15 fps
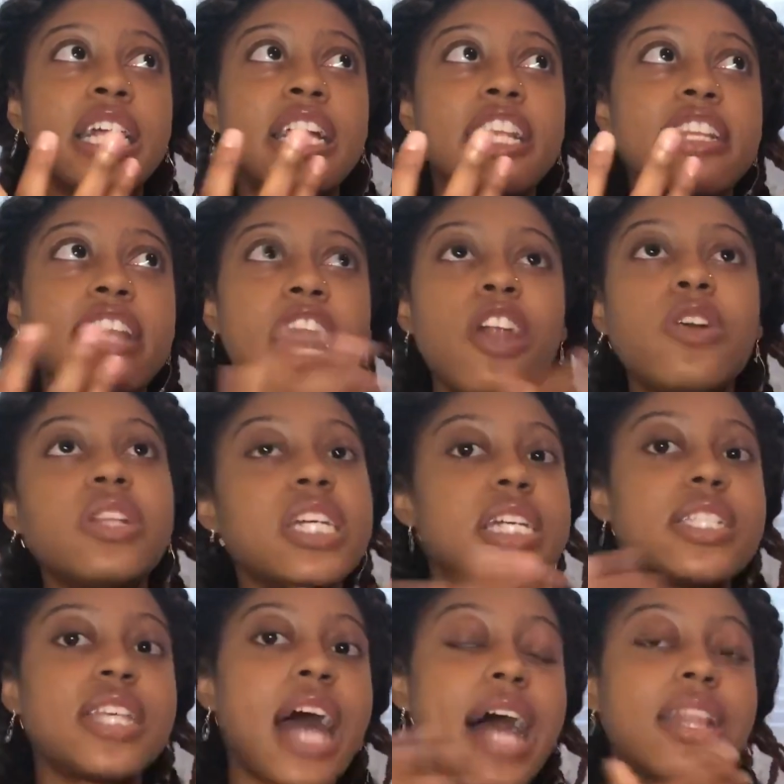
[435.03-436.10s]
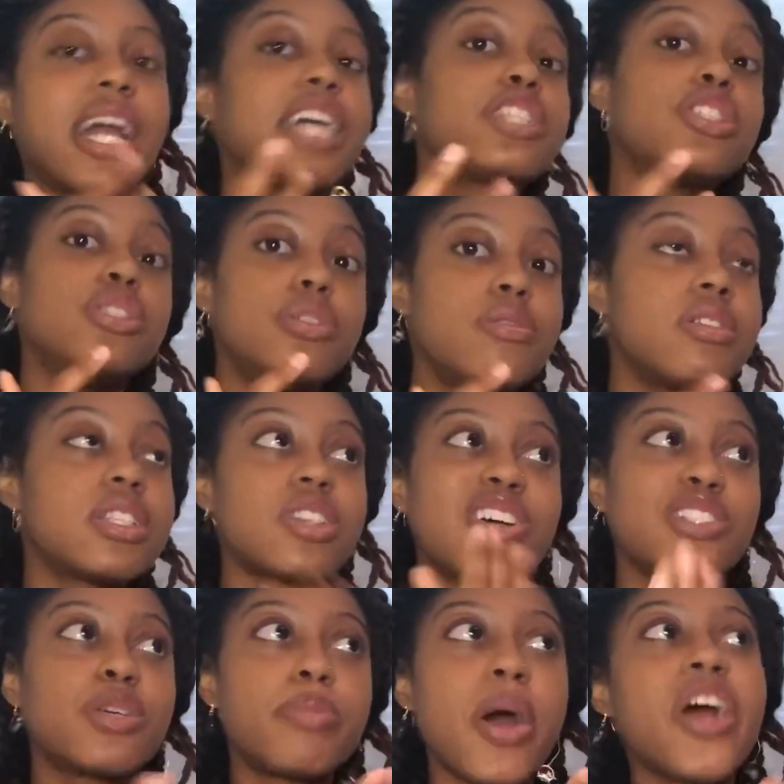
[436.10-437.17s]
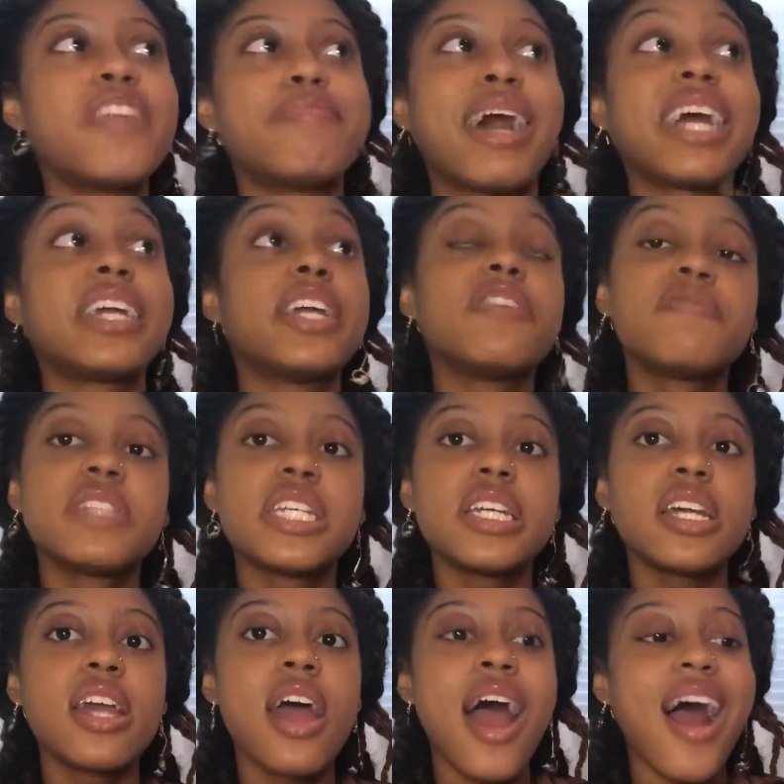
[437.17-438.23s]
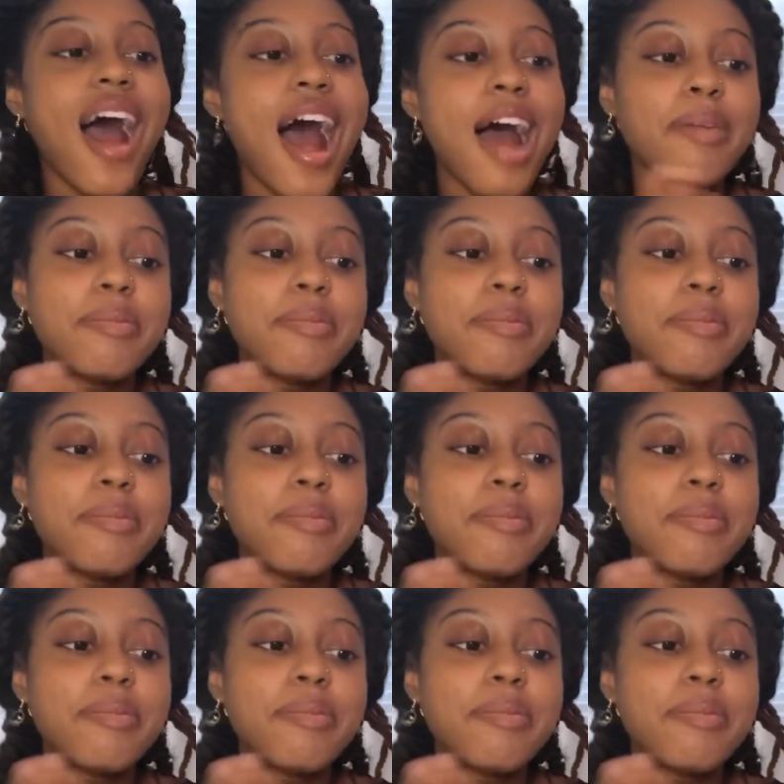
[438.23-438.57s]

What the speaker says: not only is it I like to do it, it's also part of my gifting, I'm